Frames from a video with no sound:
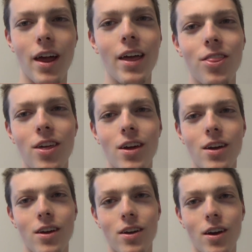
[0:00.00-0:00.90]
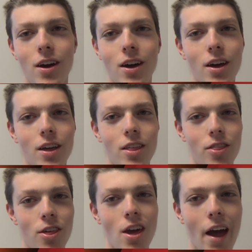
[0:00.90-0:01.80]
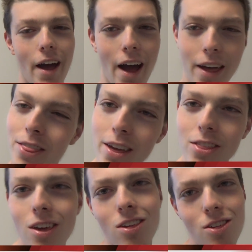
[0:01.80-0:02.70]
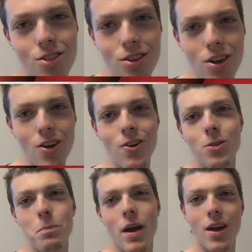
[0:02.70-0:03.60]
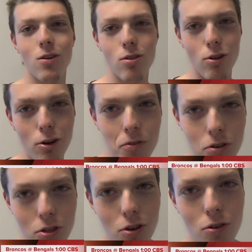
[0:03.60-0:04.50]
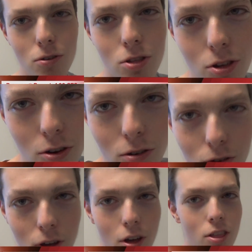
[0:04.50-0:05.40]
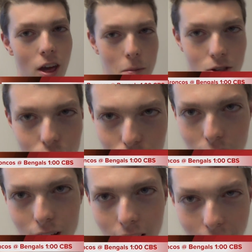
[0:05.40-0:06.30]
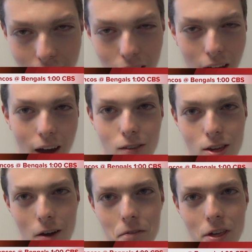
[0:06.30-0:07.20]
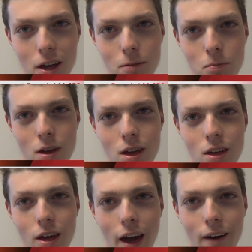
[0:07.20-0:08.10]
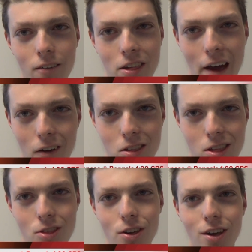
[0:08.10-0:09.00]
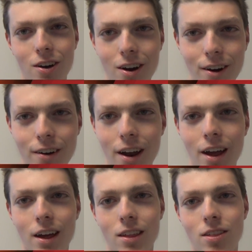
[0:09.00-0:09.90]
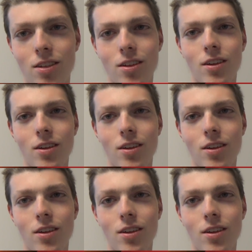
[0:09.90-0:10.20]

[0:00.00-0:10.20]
I think this is the year the Bengals are overdue to demonstrate how tough they can be, how talented they are, and